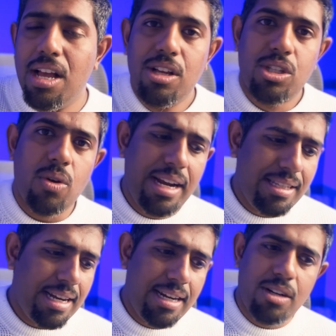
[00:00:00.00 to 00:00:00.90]
So I
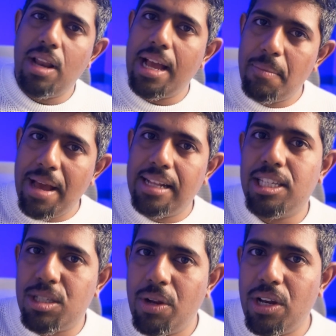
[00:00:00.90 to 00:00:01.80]
decided to like make
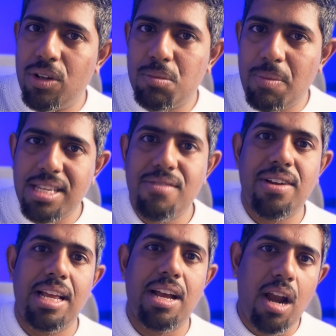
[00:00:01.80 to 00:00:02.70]
this video
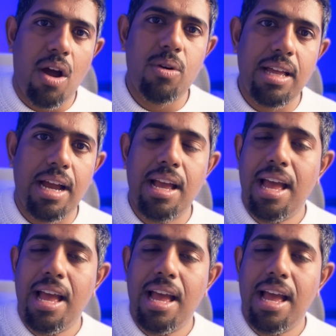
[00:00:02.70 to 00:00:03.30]
specifically around that